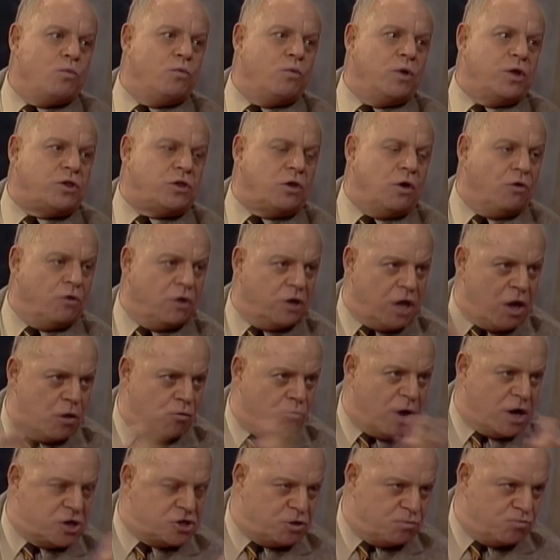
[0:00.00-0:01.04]
With
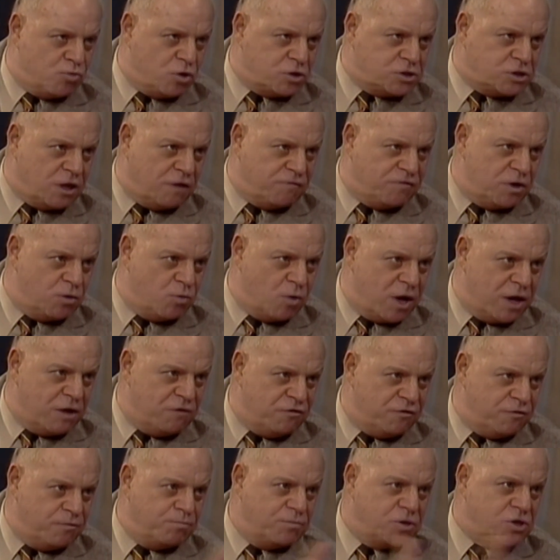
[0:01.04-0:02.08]
Roger Moore's lovely
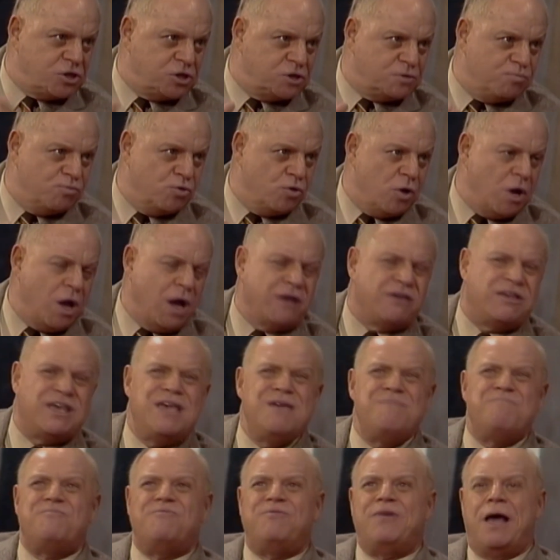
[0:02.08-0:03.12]
wife, Mrs. Moore. I
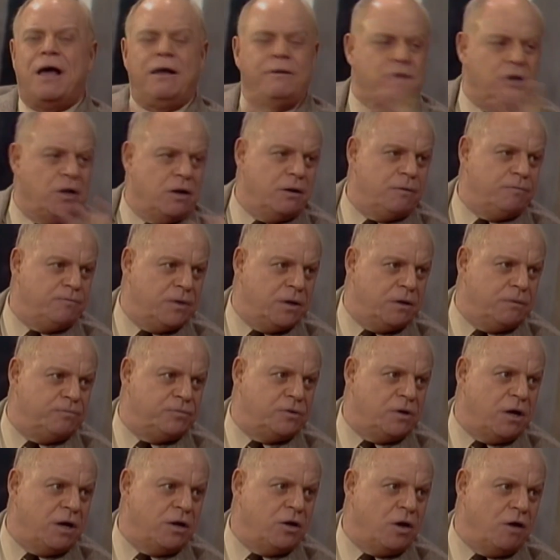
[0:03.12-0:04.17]

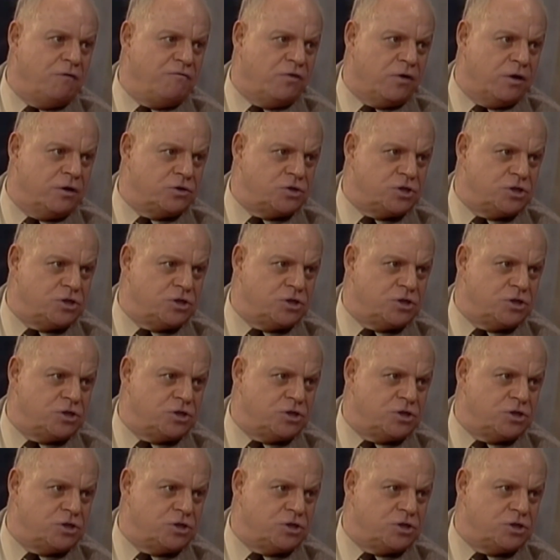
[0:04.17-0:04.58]
love her. She's